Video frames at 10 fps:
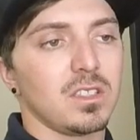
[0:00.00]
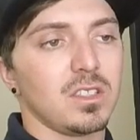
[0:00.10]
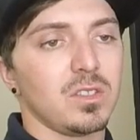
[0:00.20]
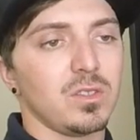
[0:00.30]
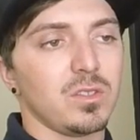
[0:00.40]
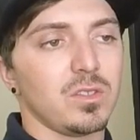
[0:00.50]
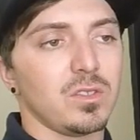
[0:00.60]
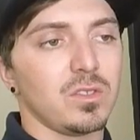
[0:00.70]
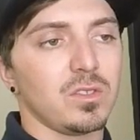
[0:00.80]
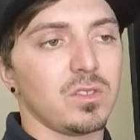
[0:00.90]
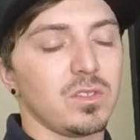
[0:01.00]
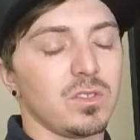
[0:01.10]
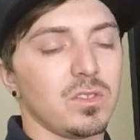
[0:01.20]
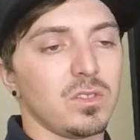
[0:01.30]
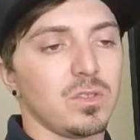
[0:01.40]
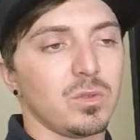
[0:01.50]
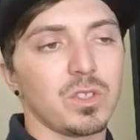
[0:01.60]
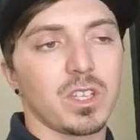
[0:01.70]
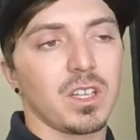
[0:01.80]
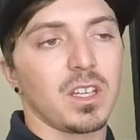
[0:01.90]
you
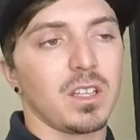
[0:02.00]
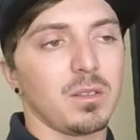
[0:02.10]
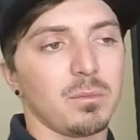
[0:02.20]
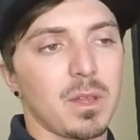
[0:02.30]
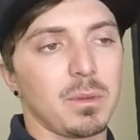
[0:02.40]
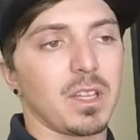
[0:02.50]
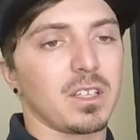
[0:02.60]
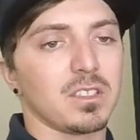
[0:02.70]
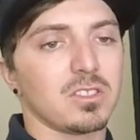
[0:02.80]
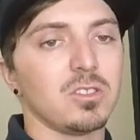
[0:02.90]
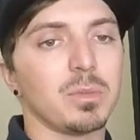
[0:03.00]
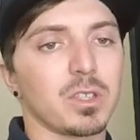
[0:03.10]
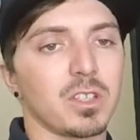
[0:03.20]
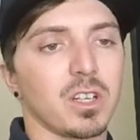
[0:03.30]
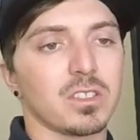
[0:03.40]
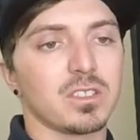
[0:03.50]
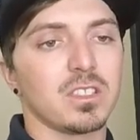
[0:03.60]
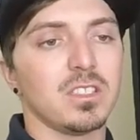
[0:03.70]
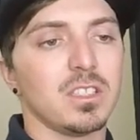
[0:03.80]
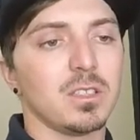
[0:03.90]
look at maybe like a supercross
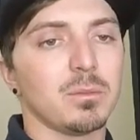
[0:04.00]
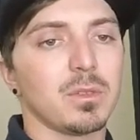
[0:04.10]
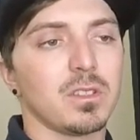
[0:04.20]
team.